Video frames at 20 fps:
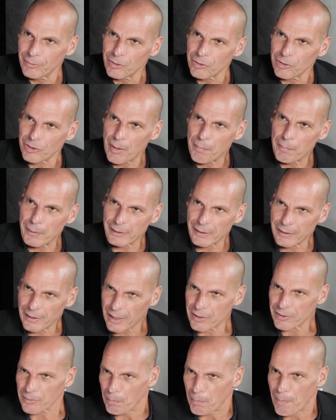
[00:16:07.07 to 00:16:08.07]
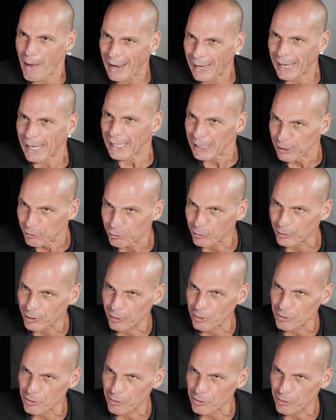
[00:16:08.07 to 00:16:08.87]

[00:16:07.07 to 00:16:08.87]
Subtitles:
shepherded us back into the